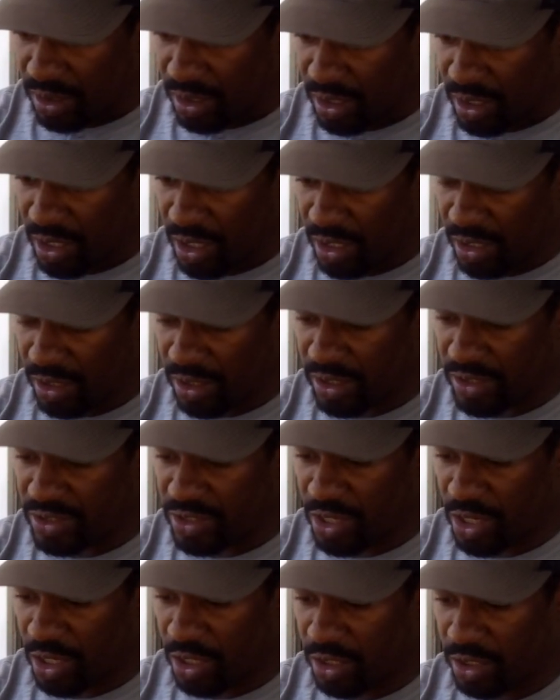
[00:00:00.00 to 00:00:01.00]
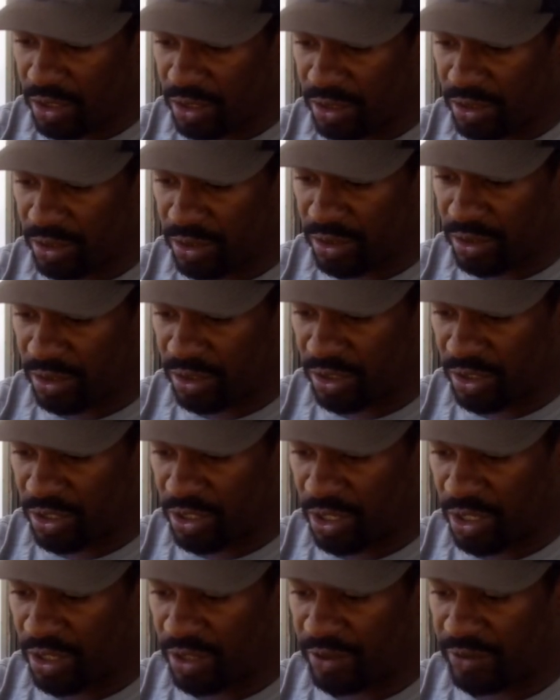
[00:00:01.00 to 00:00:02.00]
color is called
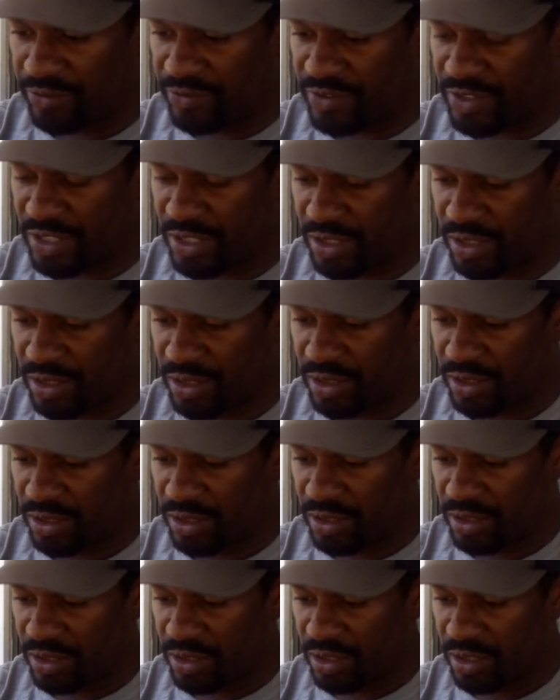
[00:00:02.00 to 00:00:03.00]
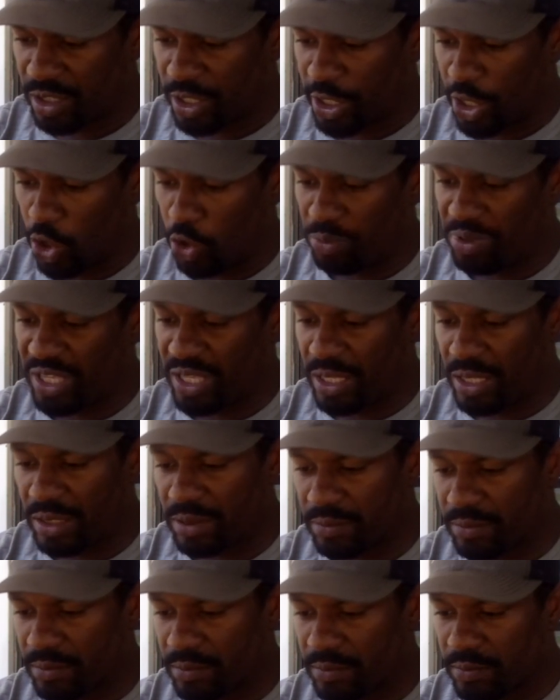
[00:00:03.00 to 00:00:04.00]
Dove's Goby.
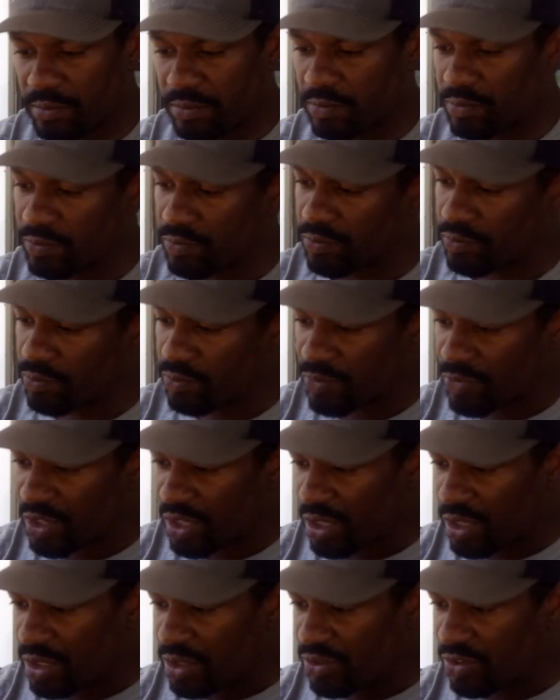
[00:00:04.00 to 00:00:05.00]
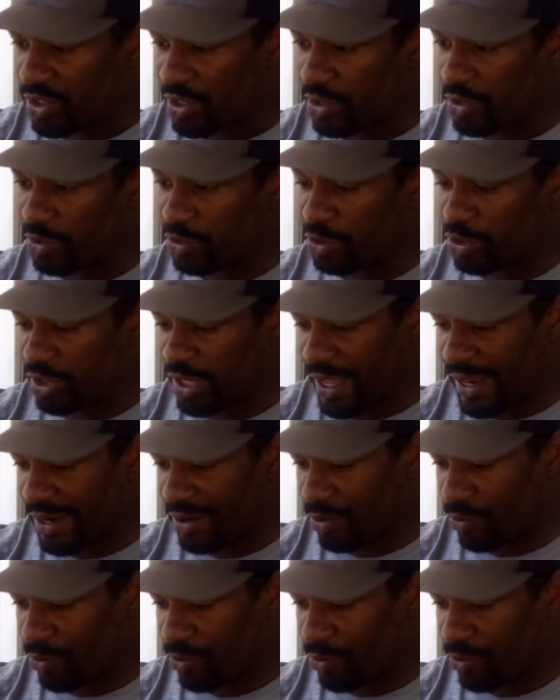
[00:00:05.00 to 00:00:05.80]
So you got a